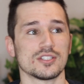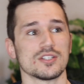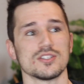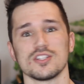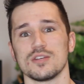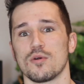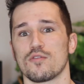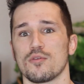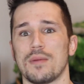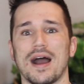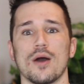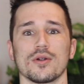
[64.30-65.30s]
It doesn't seem
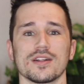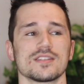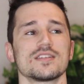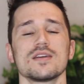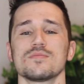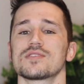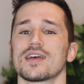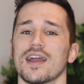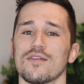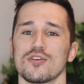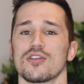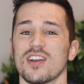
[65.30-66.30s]
overpowered. It seems like
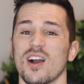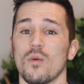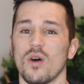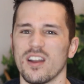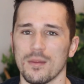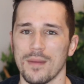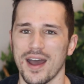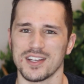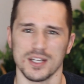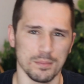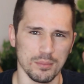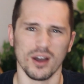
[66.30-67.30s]
everything I want in
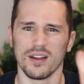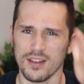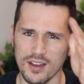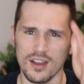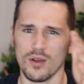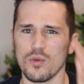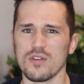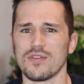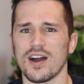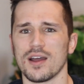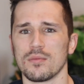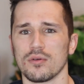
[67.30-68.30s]
Magic, but we
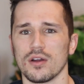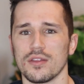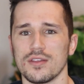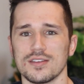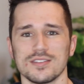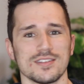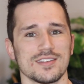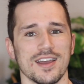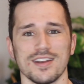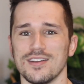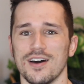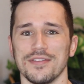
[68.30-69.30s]
find bruh things to
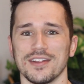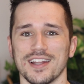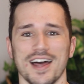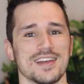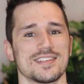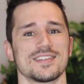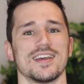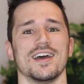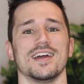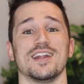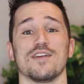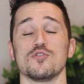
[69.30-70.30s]
say nonetheless.
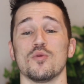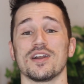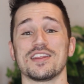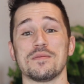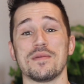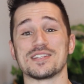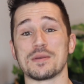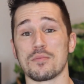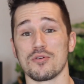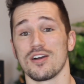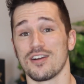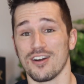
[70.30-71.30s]
Now, if you want any amazing
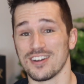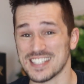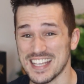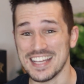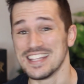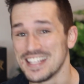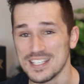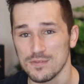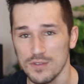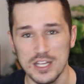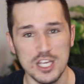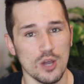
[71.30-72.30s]
bruh cards in this
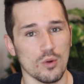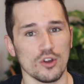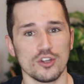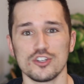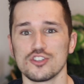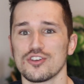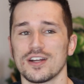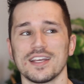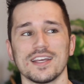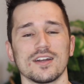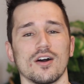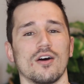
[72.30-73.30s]
video, or you're just trying
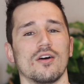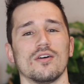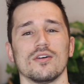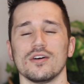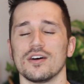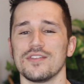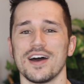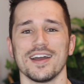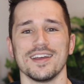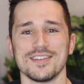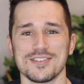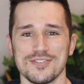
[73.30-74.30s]
to get all of
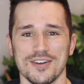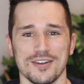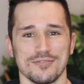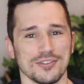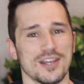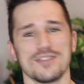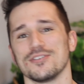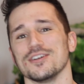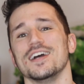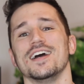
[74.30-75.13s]
that Innistrad flavor,